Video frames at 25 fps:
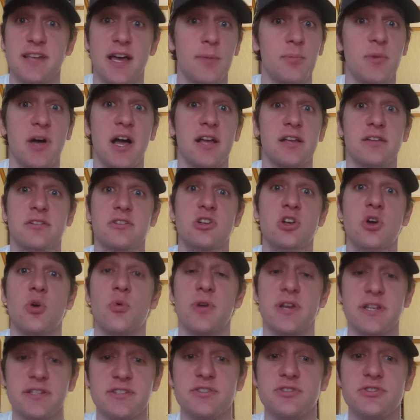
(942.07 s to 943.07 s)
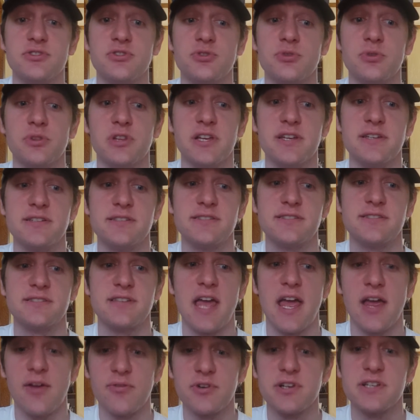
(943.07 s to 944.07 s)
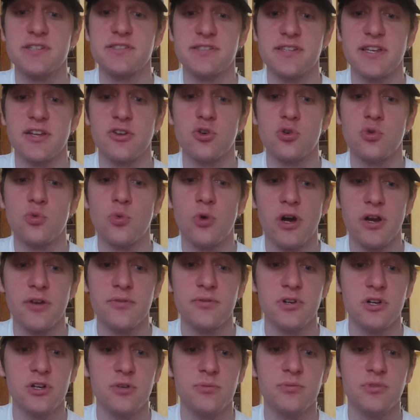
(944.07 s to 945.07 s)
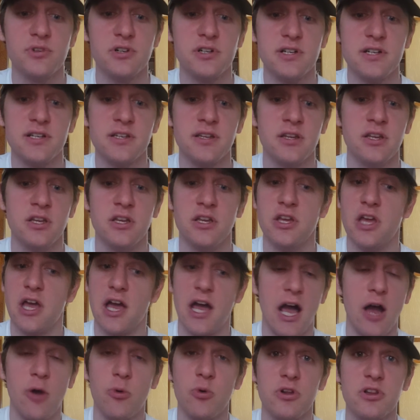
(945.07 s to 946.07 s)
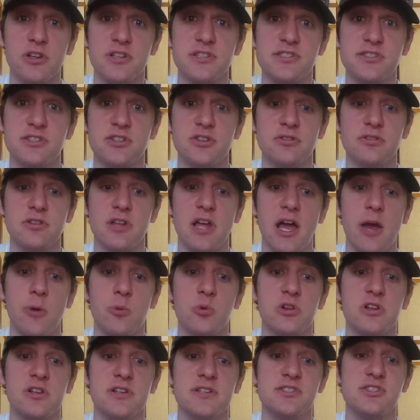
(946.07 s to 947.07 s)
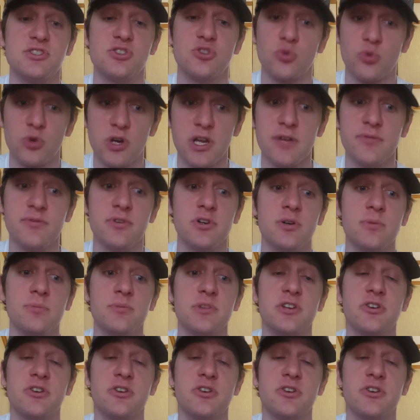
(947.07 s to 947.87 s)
I'm not going to list every single one of them, but I will list three of them.